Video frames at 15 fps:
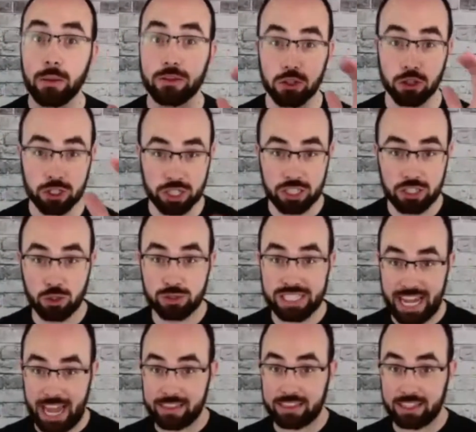You're going to use
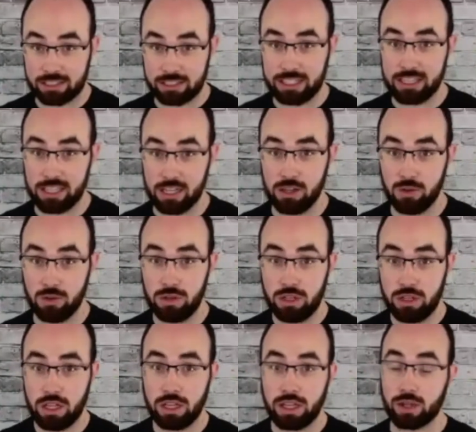it ethically, though.
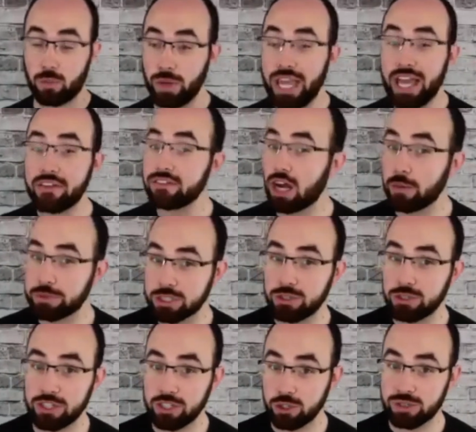Like, yeah. We have an
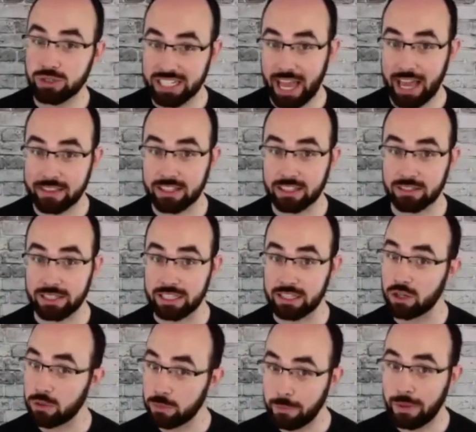opportunity to use it ethically.
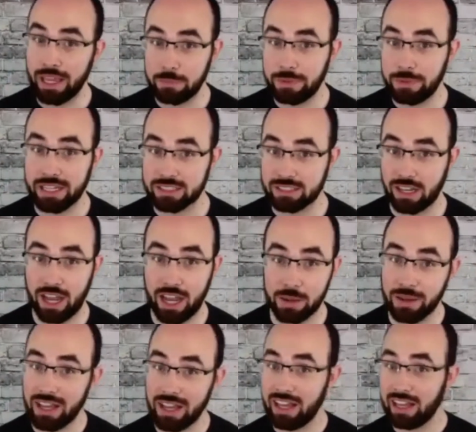There may be a
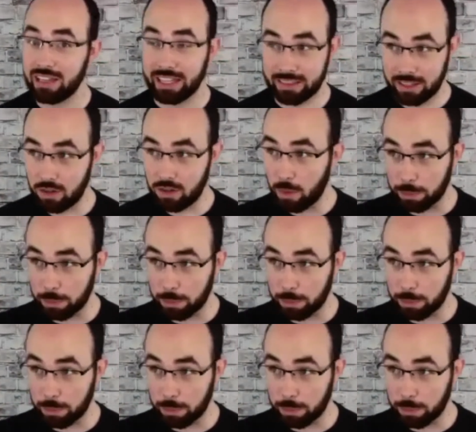time, like there are